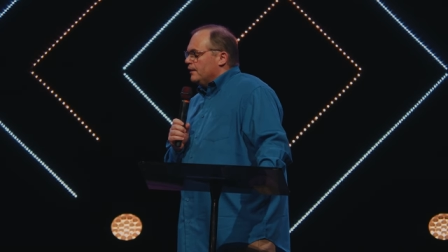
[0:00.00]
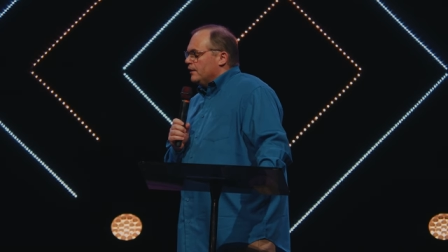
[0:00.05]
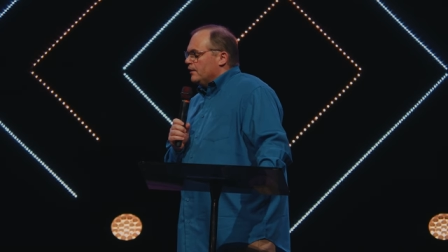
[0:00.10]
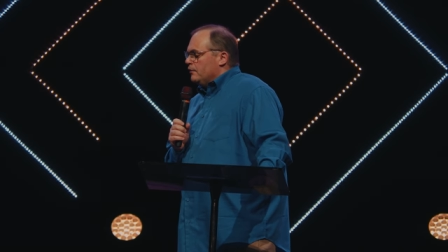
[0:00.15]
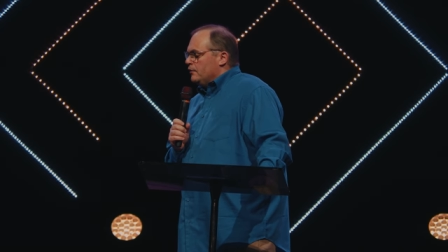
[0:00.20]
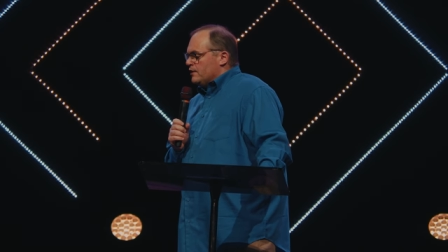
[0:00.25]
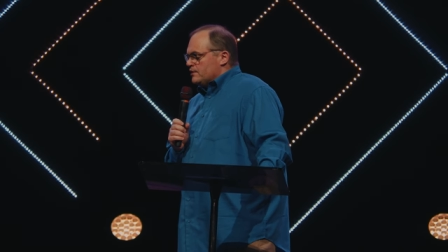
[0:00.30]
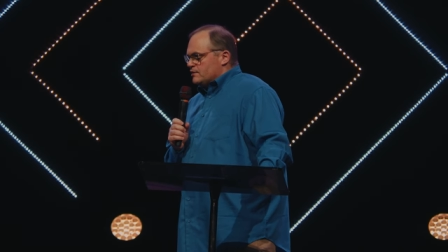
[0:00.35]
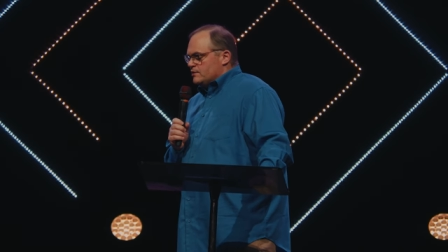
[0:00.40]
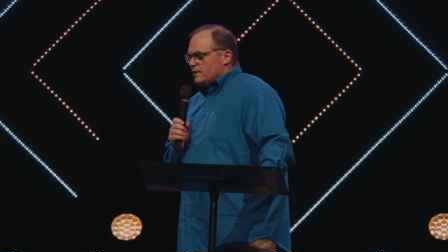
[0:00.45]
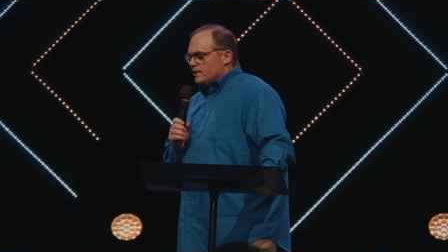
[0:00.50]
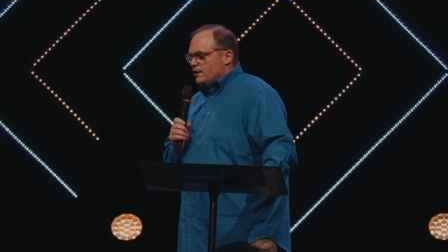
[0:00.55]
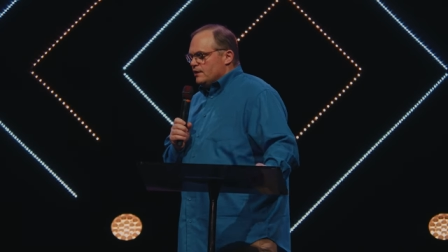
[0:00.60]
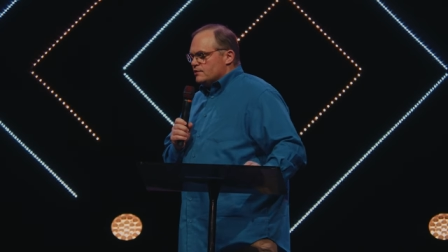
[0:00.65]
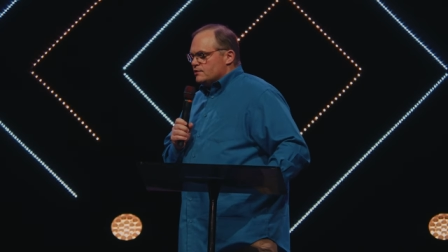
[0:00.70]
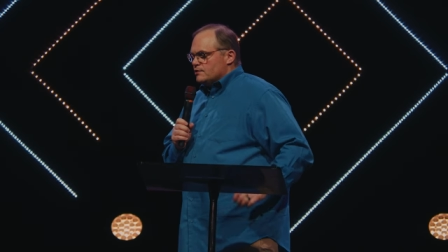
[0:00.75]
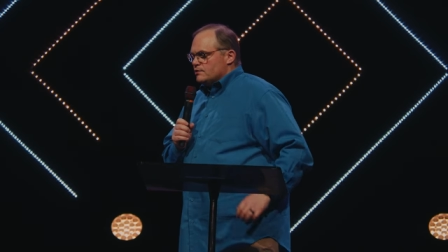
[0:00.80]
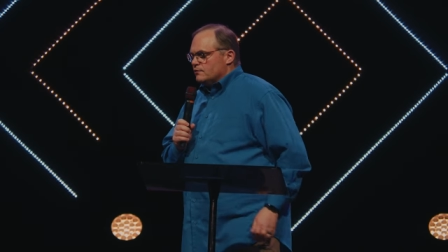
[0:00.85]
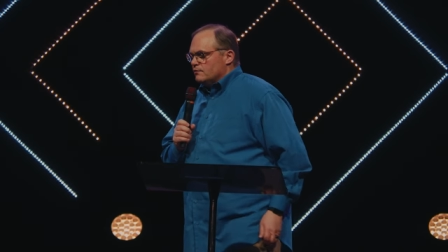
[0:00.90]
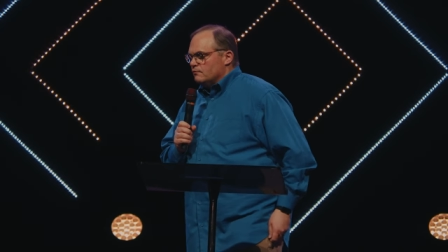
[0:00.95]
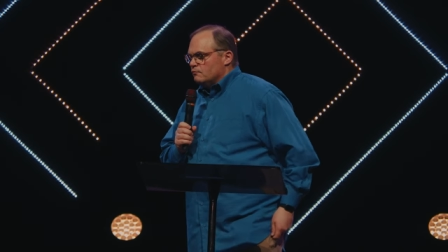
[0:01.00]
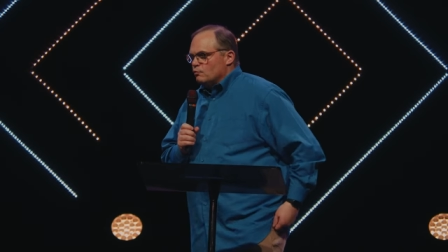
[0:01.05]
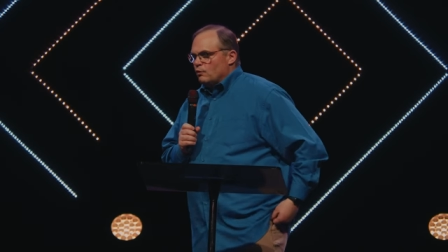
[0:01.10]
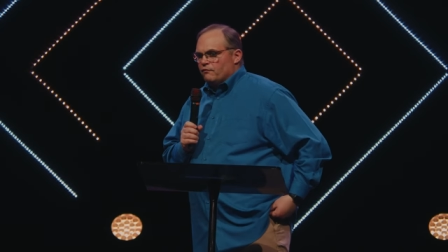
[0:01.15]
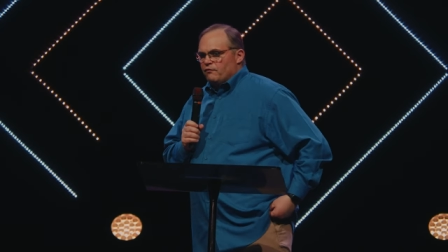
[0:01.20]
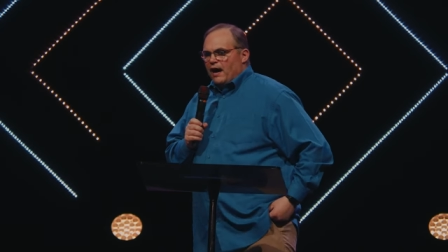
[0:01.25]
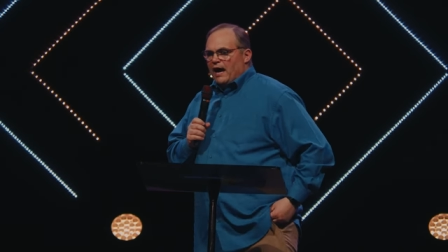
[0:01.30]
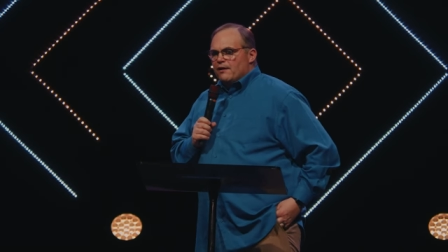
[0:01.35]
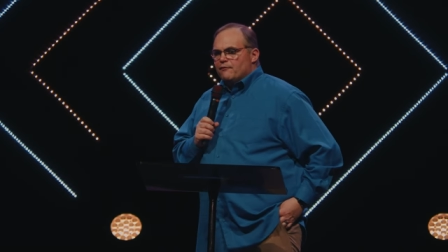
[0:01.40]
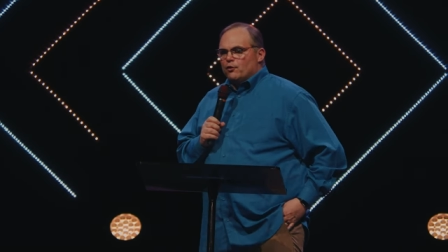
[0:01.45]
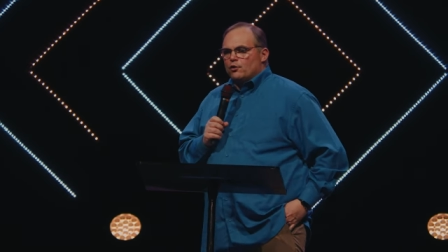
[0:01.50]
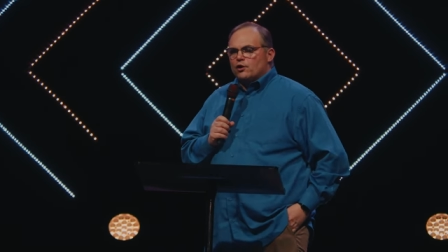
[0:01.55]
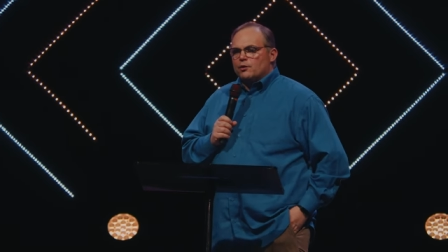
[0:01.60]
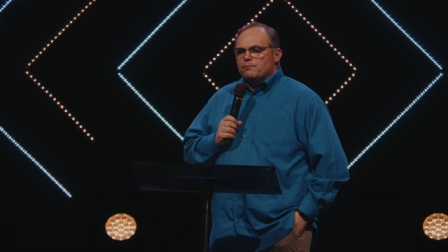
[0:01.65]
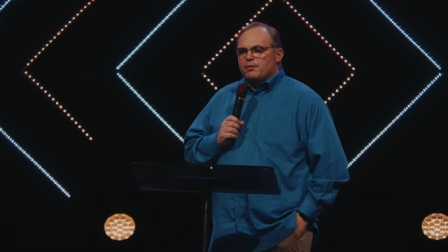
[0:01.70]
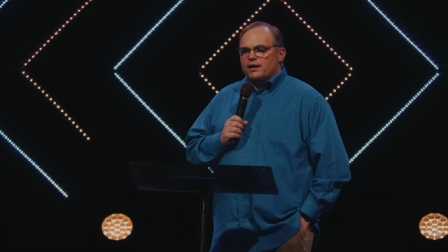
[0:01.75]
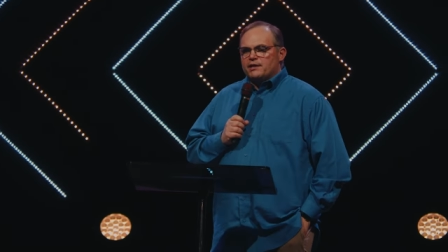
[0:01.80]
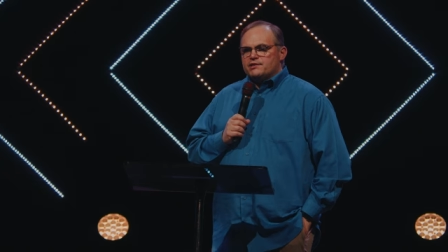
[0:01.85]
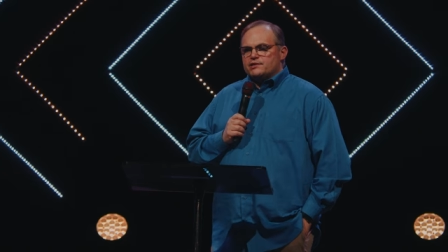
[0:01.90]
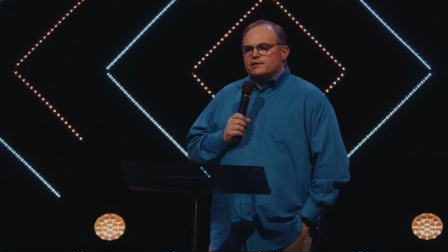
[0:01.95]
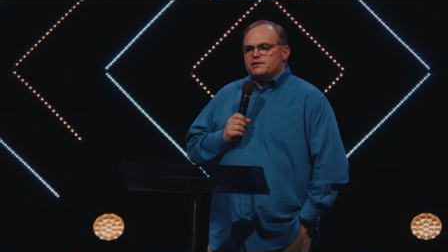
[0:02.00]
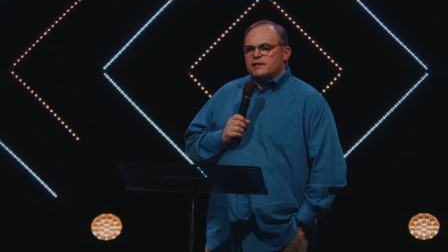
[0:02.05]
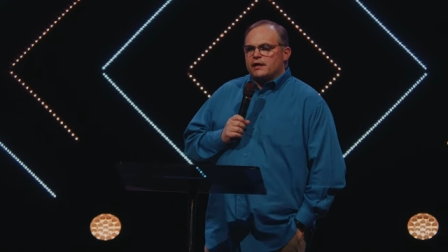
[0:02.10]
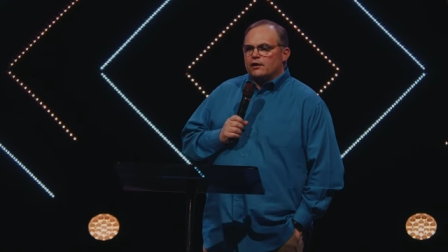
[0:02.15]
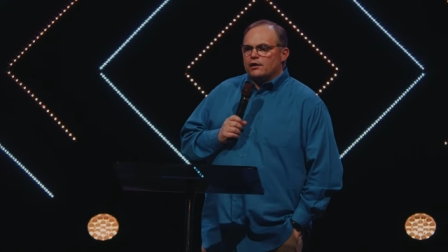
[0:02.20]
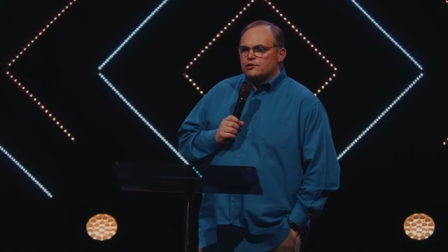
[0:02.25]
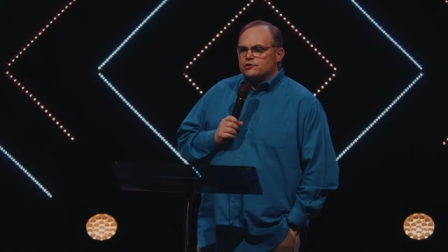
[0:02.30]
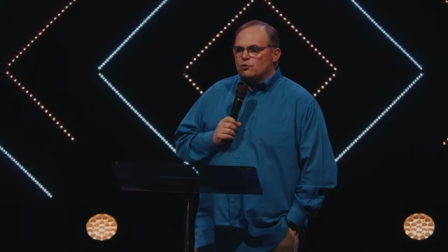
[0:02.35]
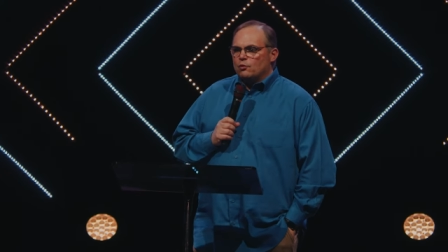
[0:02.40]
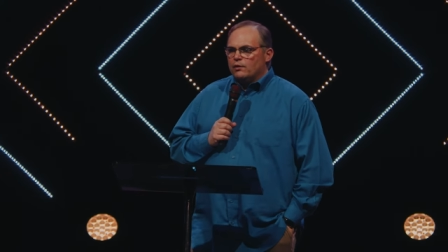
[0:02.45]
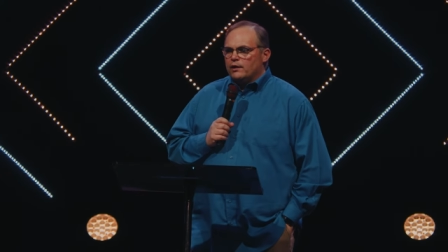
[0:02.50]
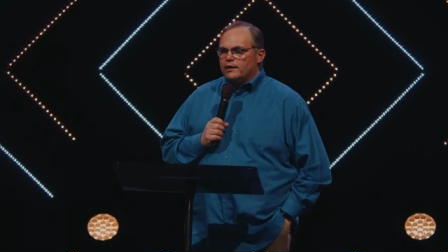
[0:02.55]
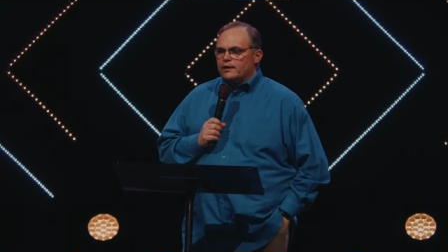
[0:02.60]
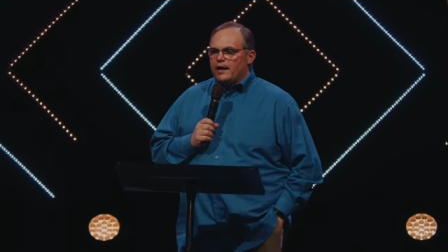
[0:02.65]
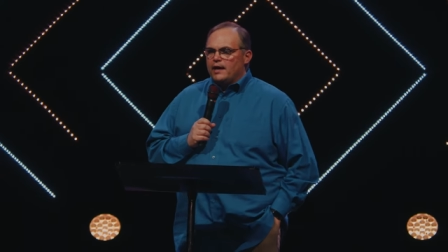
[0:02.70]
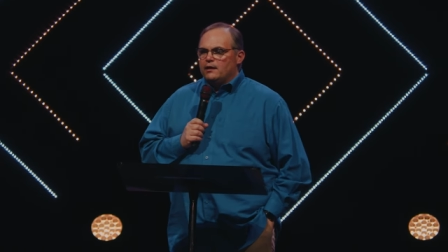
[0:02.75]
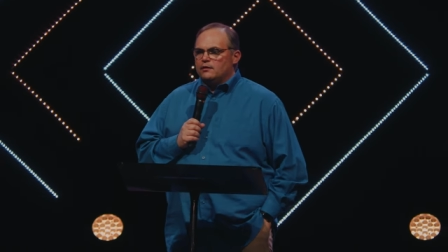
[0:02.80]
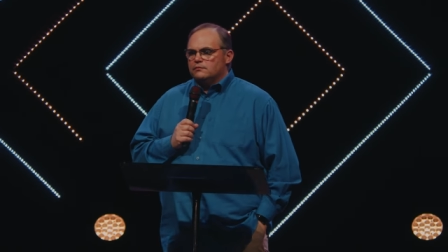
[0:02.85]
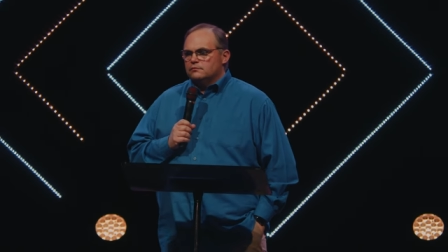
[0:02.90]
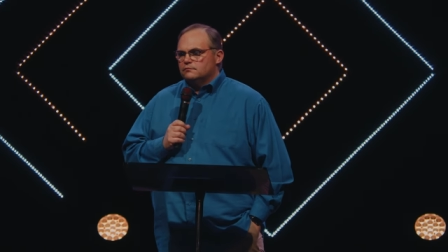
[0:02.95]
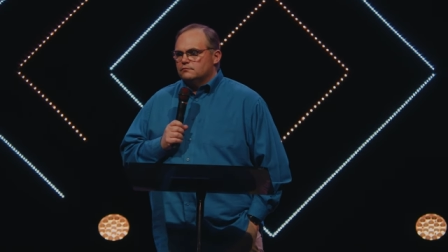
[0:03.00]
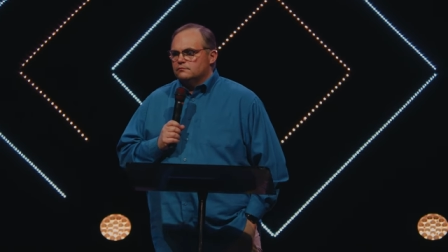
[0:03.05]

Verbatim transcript: This is revival or bust territory now.